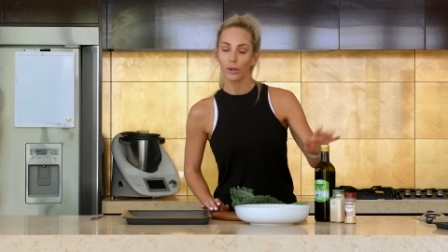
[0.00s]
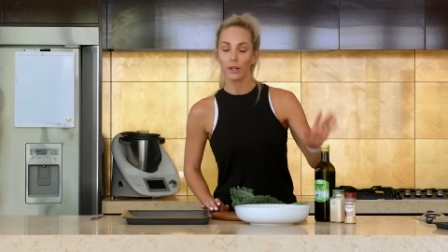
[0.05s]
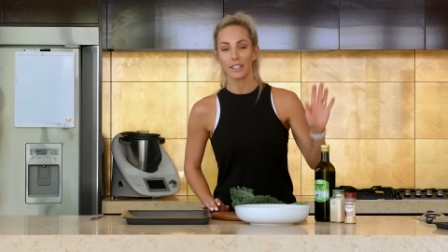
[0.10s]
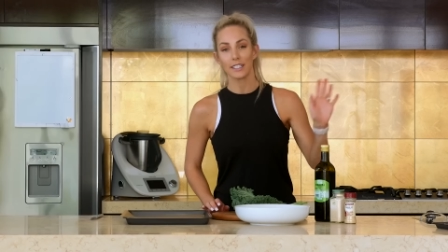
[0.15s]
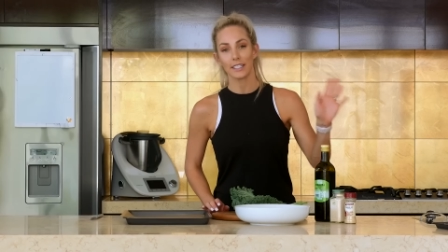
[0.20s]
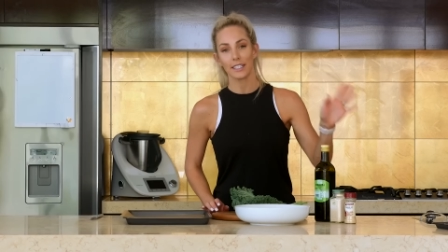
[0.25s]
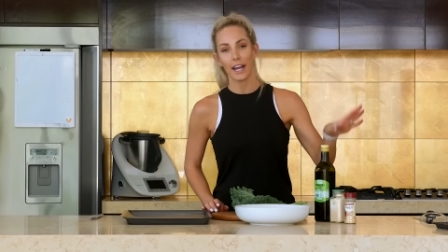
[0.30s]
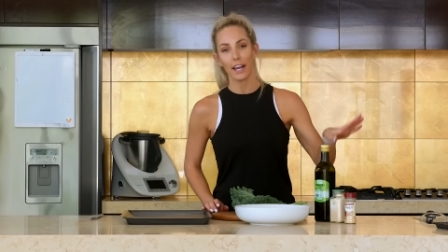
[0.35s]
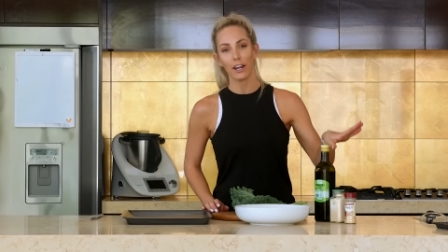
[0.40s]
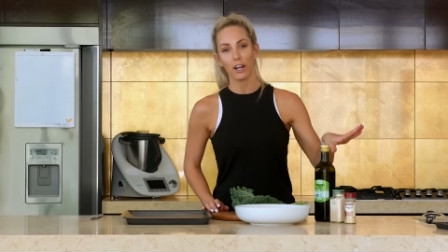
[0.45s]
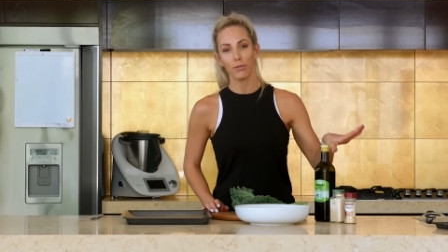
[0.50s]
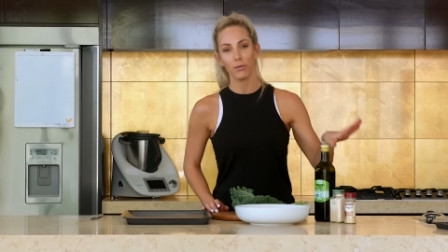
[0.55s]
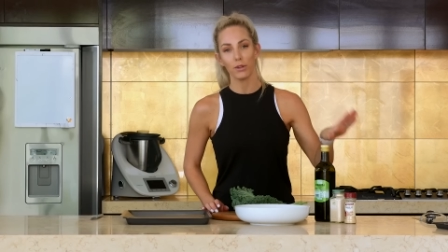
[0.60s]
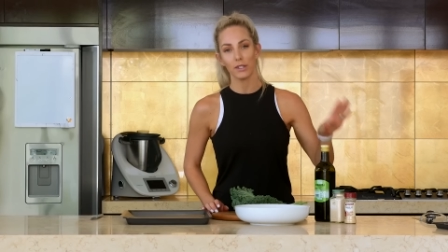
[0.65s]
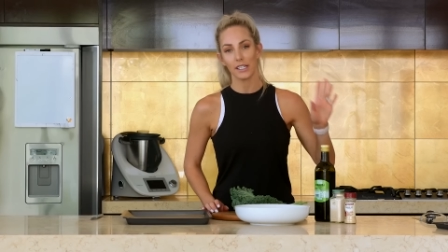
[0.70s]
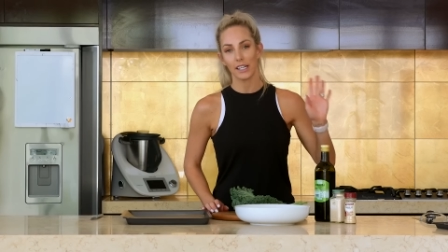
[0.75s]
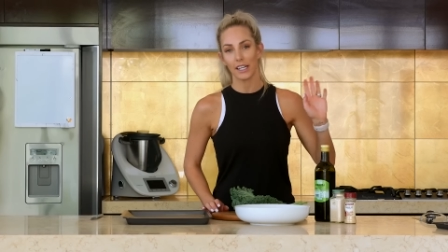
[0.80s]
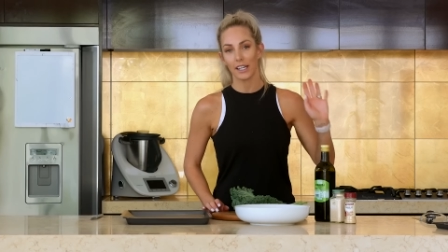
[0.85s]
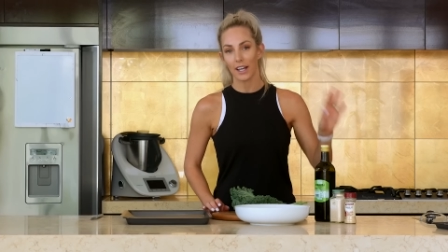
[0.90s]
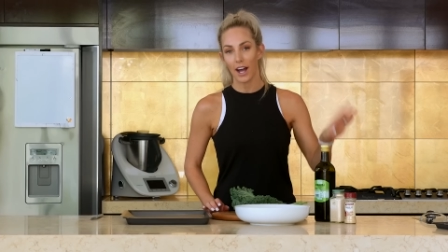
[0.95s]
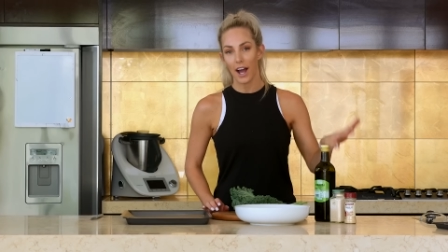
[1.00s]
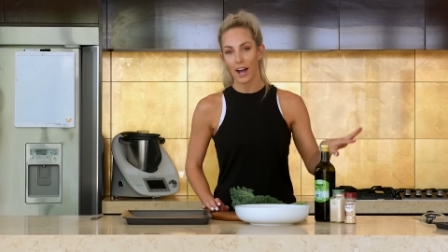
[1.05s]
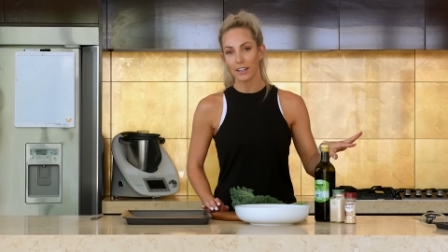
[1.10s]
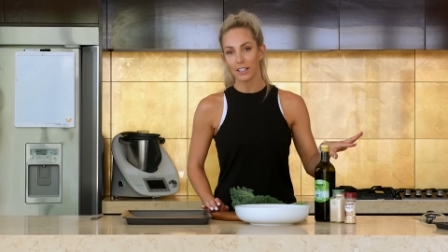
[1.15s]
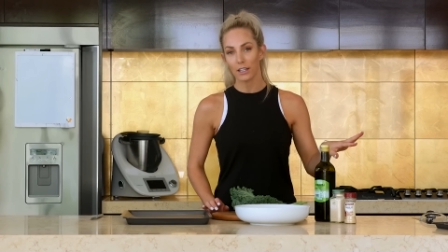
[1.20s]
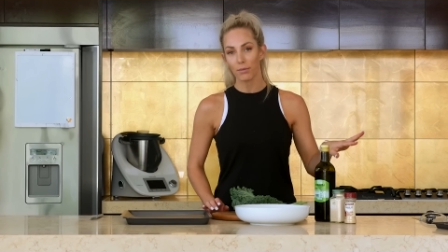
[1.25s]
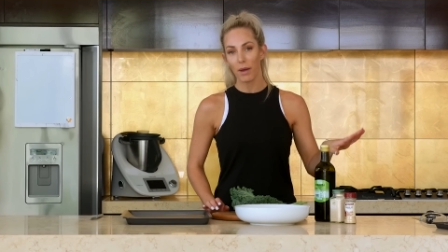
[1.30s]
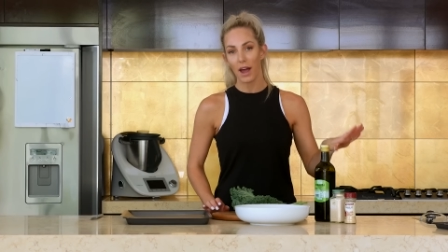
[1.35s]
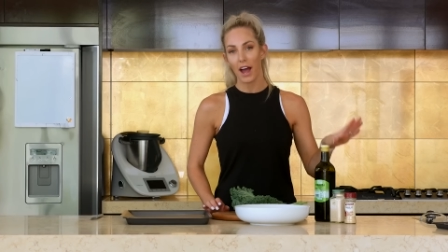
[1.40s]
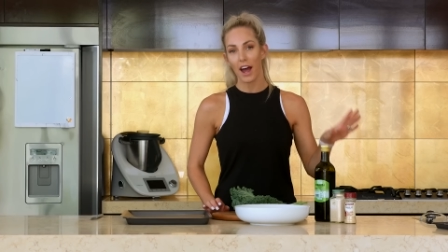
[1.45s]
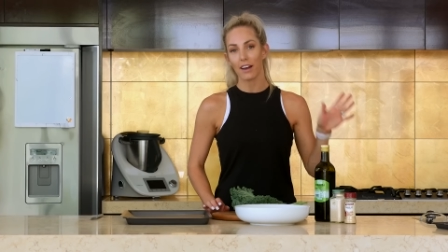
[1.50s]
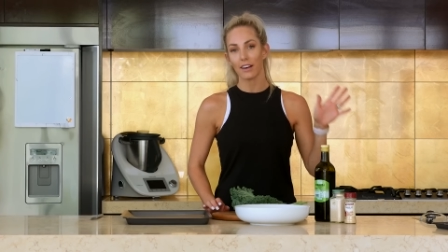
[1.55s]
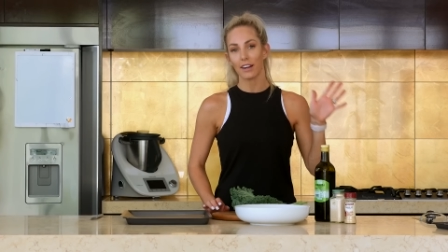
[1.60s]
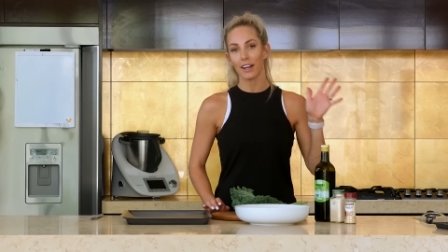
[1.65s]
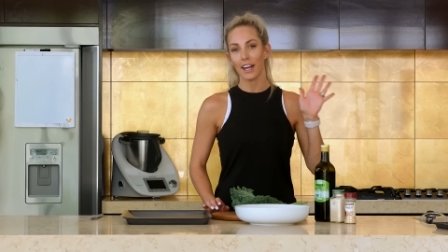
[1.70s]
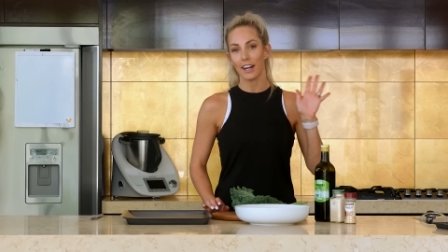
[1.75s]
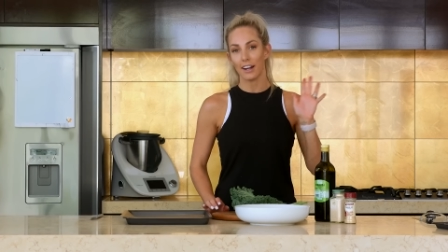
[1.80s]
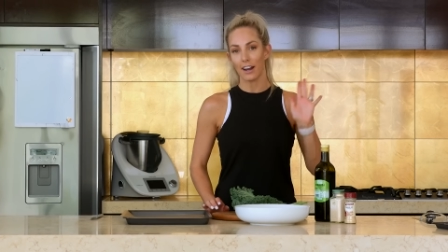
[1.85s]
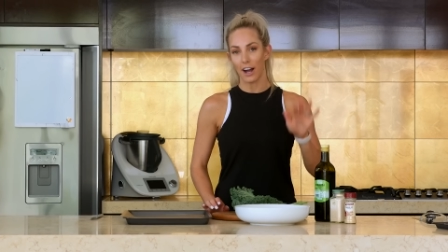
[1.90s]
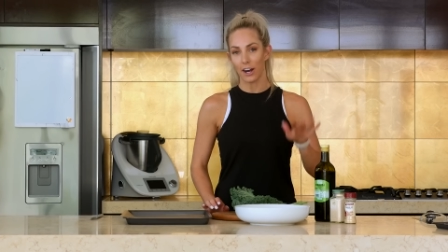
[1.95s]
and today I'm using garlic powder
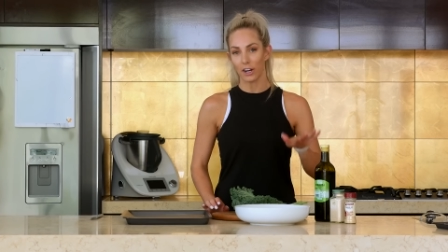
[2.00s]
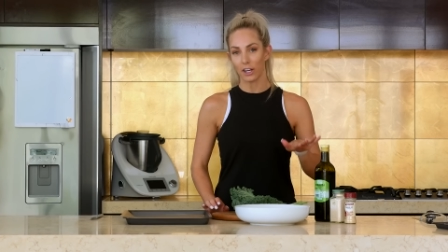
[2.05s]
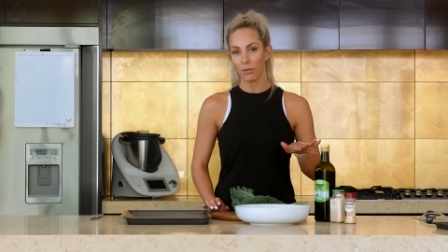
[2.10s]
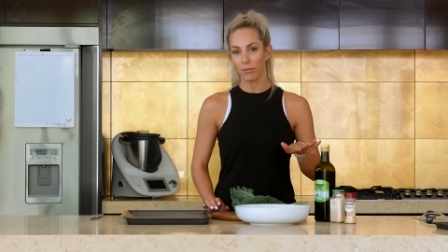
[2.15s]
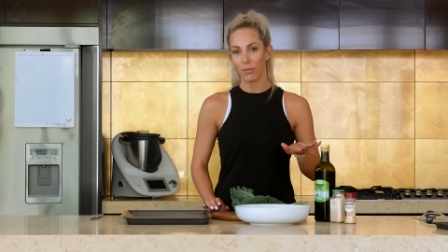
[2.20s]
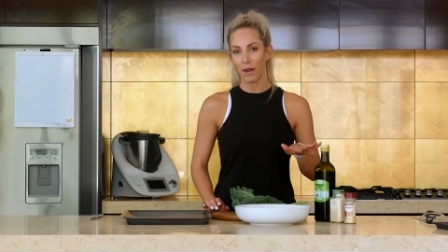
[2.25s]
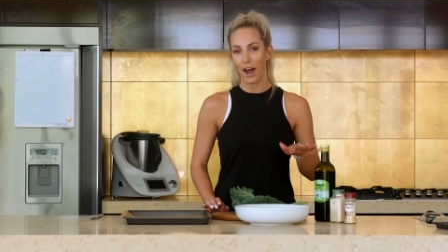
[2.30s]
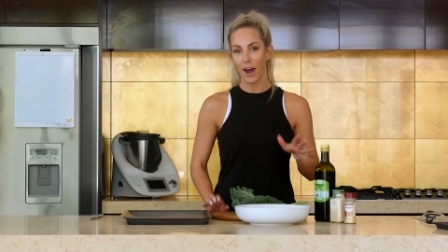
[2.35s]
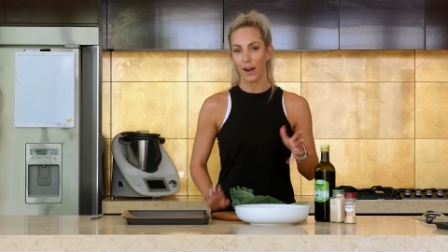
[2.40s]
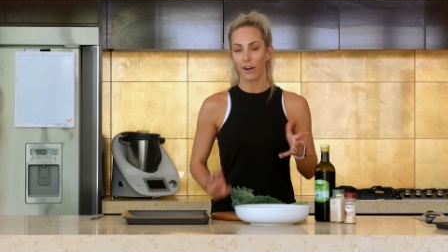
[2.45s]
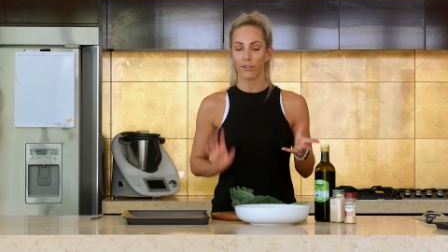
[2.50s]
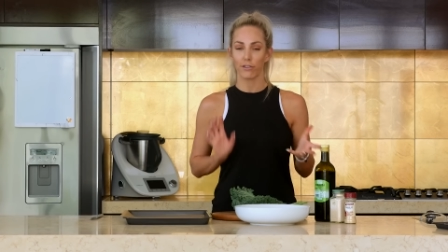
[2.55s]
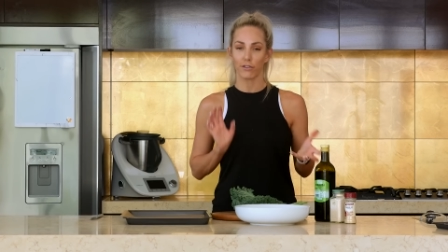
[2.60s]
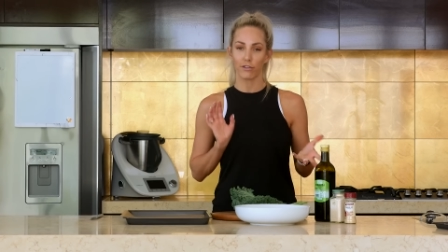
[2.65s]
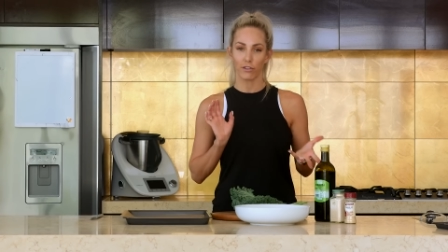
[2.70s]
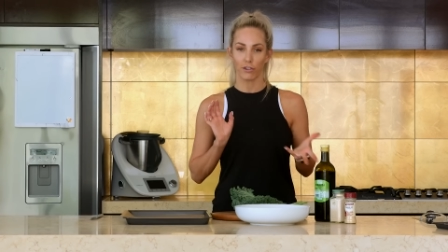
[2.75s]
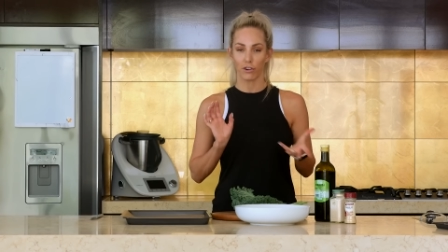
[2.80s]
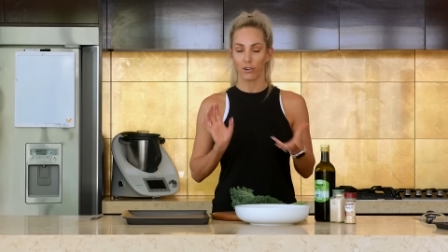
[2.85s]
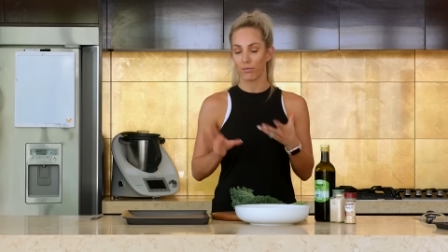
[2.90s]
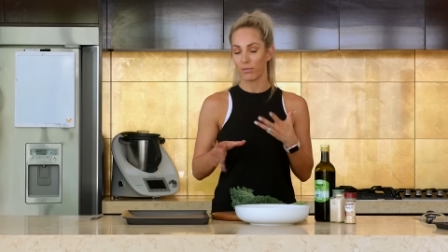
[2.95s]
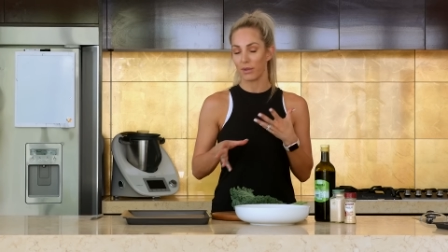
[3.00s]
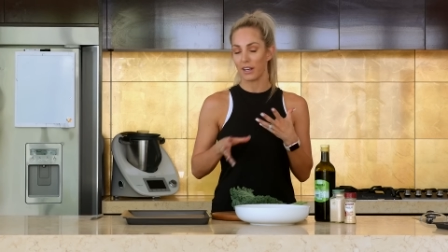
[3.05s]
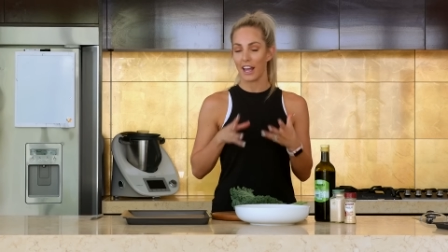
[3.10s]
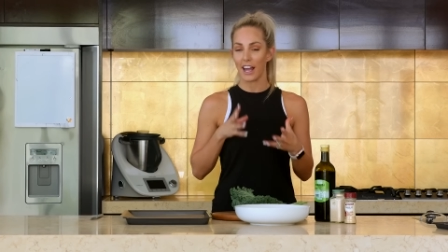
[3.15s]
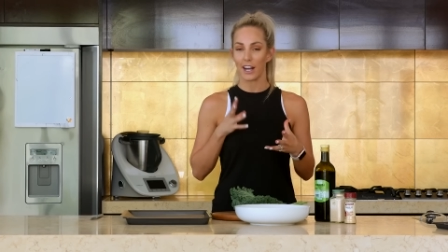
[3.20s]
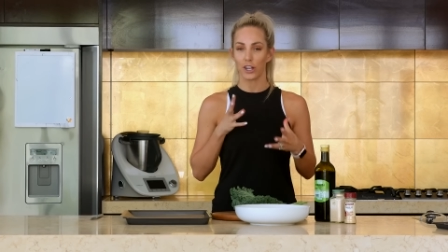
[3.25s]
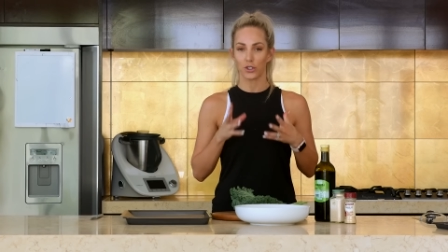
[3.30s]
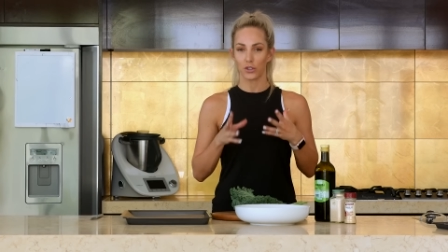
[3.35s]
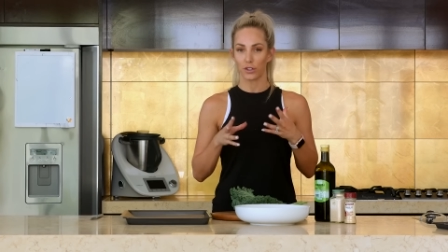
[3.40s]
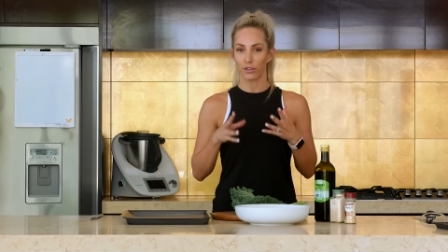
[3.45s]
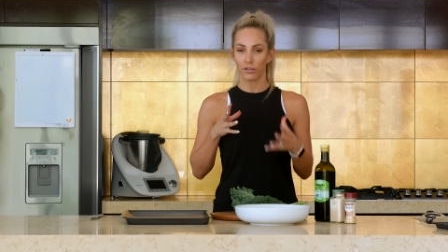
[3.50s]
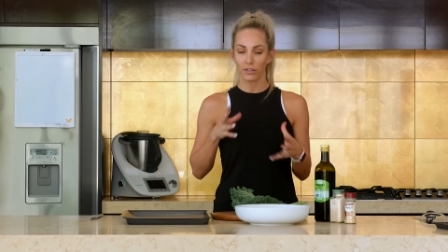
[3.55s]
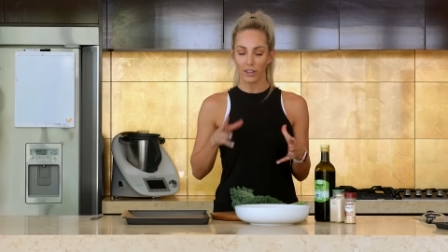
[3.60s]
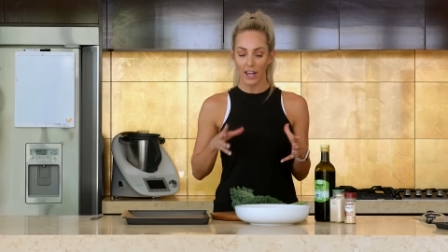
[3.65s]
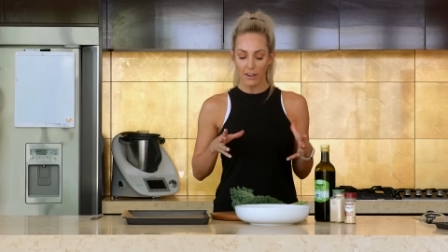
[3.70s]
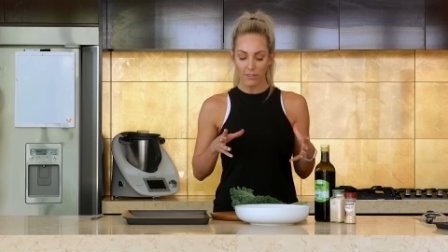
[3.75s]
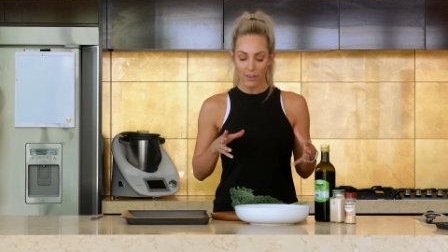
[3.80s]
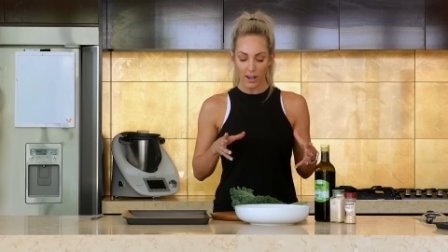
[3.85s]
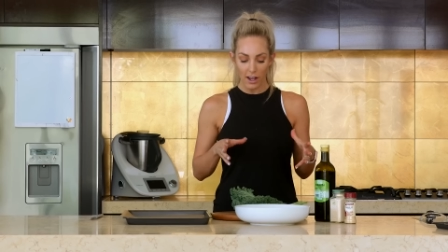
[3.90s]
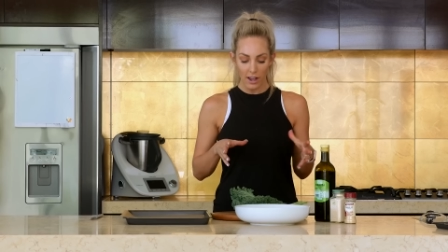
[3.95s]
and onion powder for a bit of extra
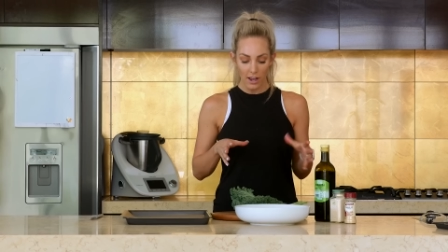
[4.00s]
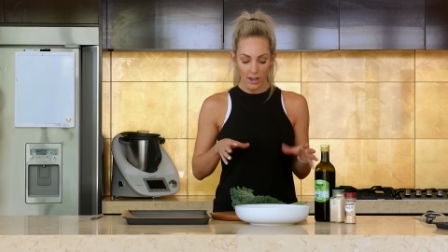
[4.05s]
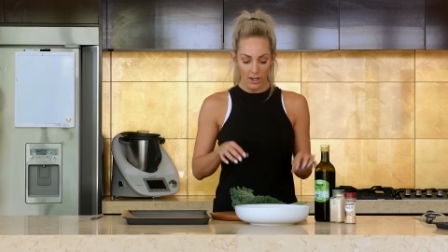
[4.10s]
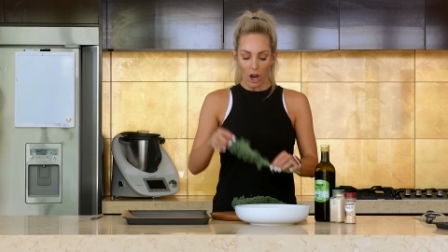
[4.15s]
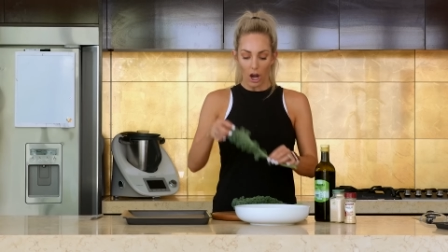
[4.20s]
flavor.